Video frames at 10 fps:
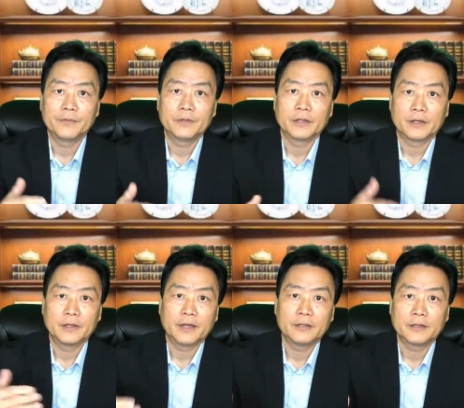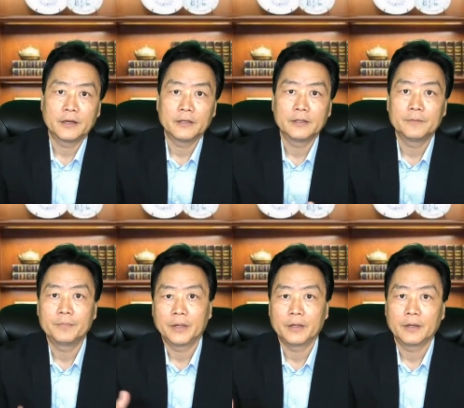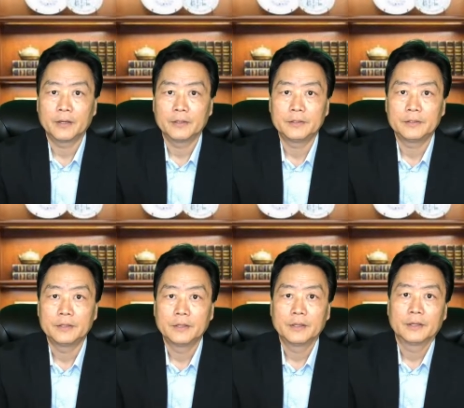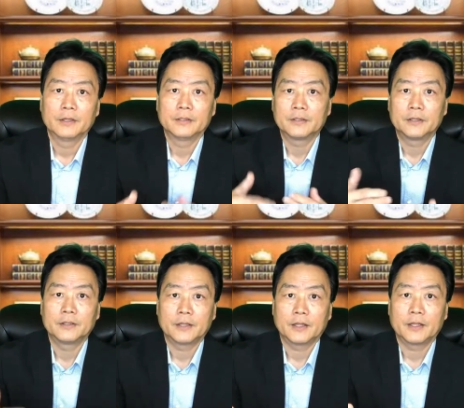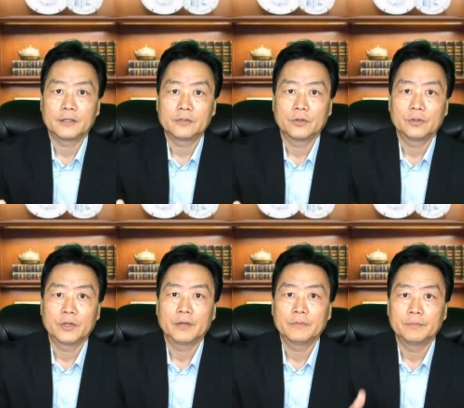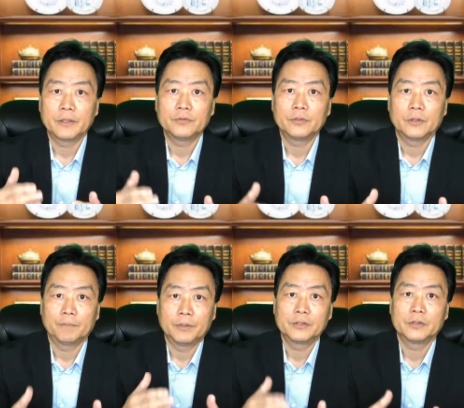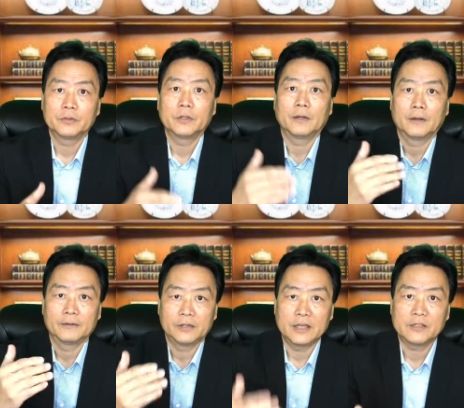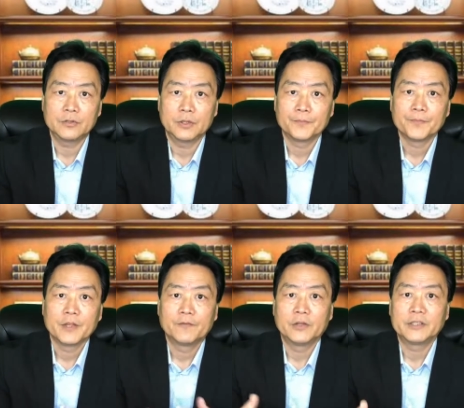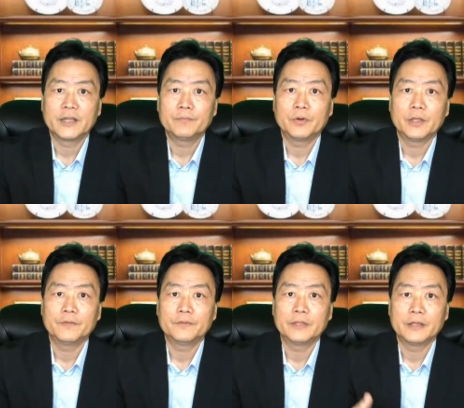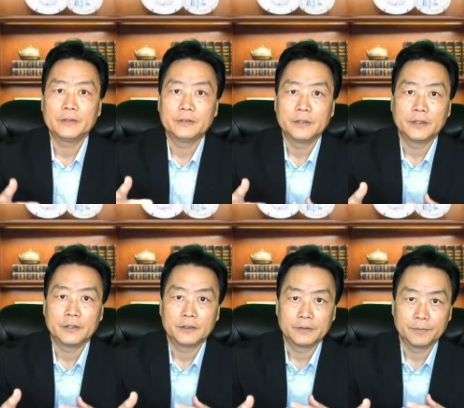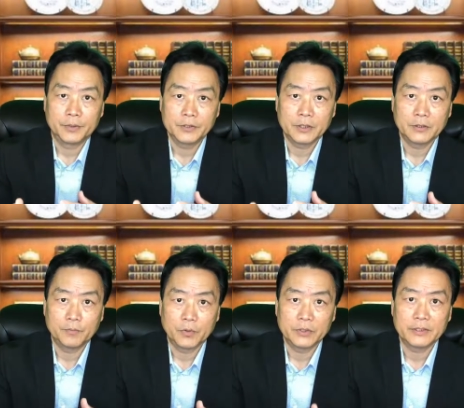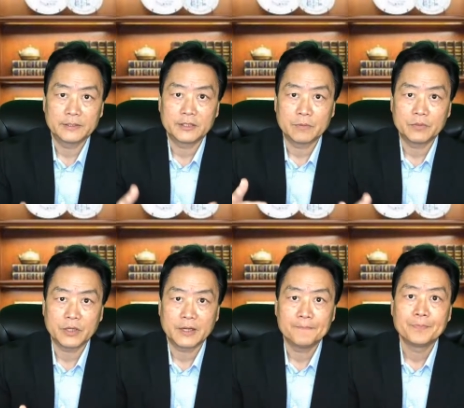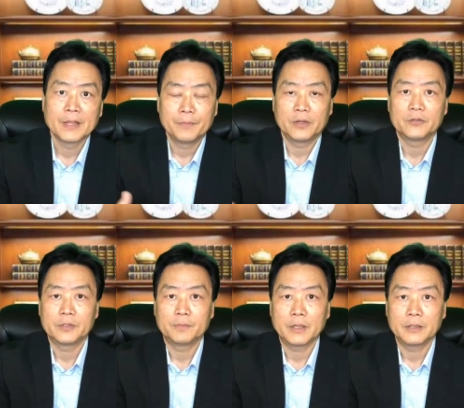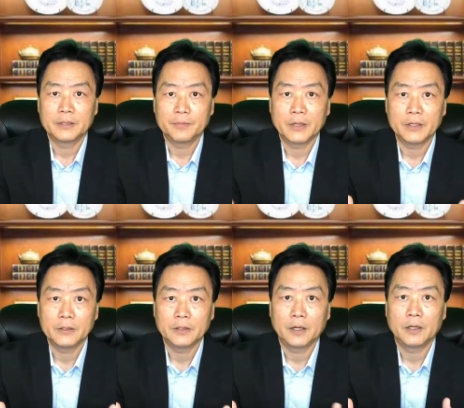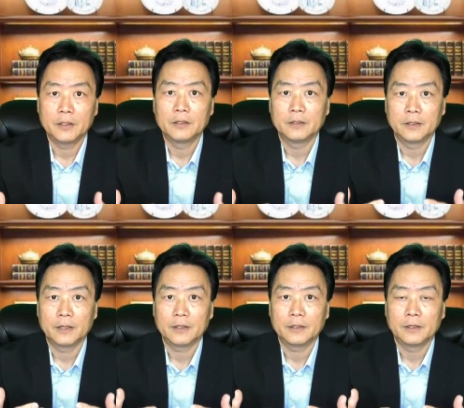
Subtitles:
like a lighter color, pink color, something like that. So you have to match your personal destiny. For example, if the person born in the summertime, because they might need a little lighter